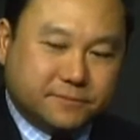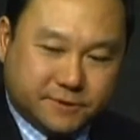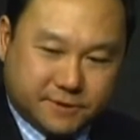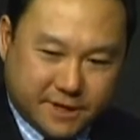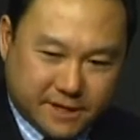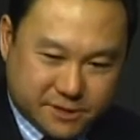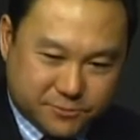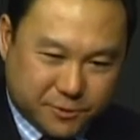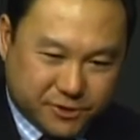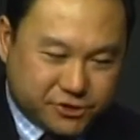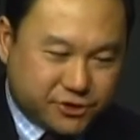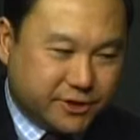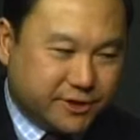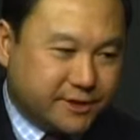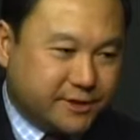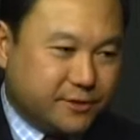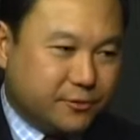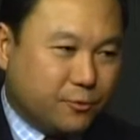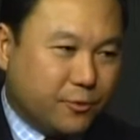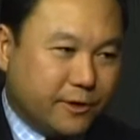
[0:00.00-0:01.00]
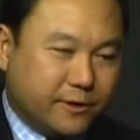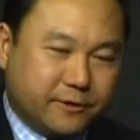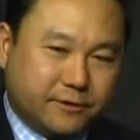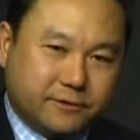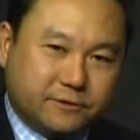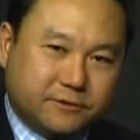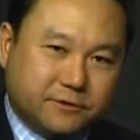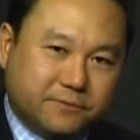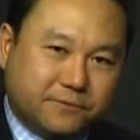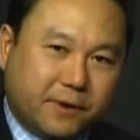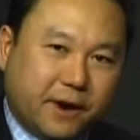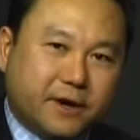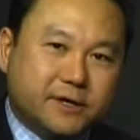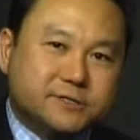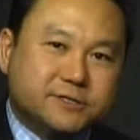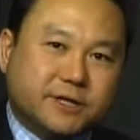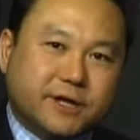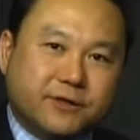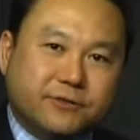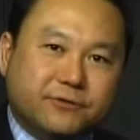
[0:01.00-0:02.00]
especially where the
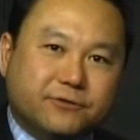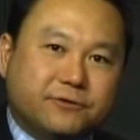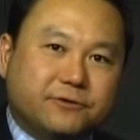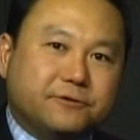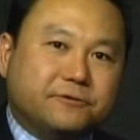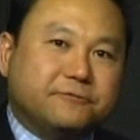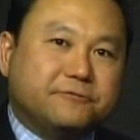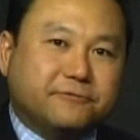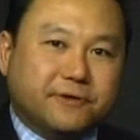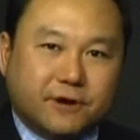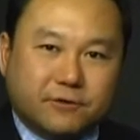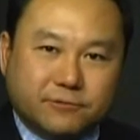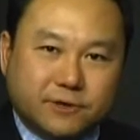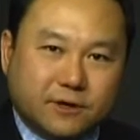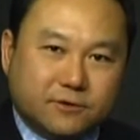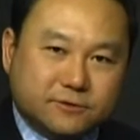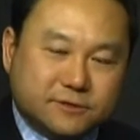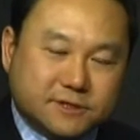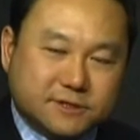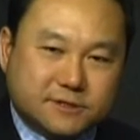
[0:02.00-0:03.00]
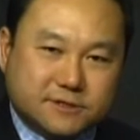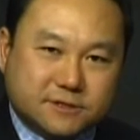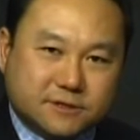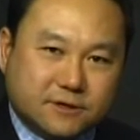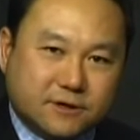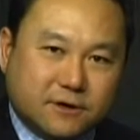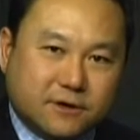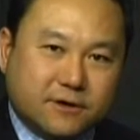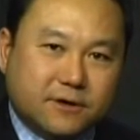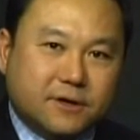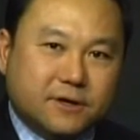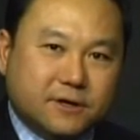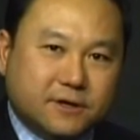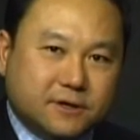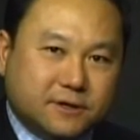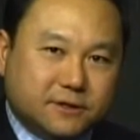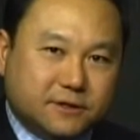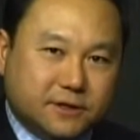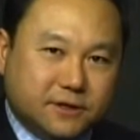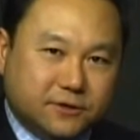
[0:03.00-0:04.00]
buyer's lender found out that
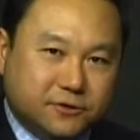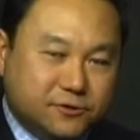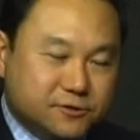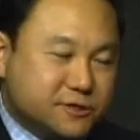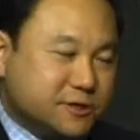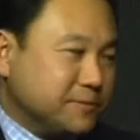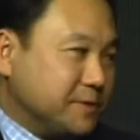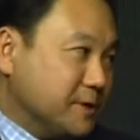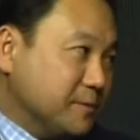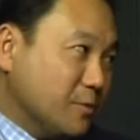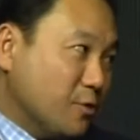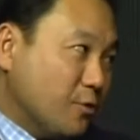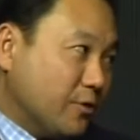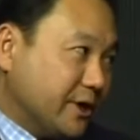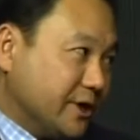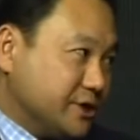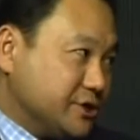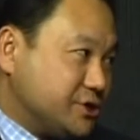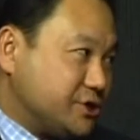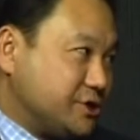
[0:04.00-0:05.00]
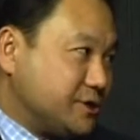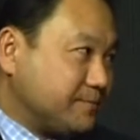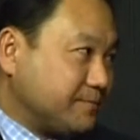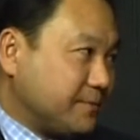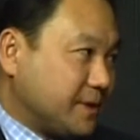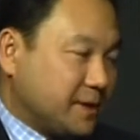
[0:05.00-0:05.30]
there used to be a mortgage,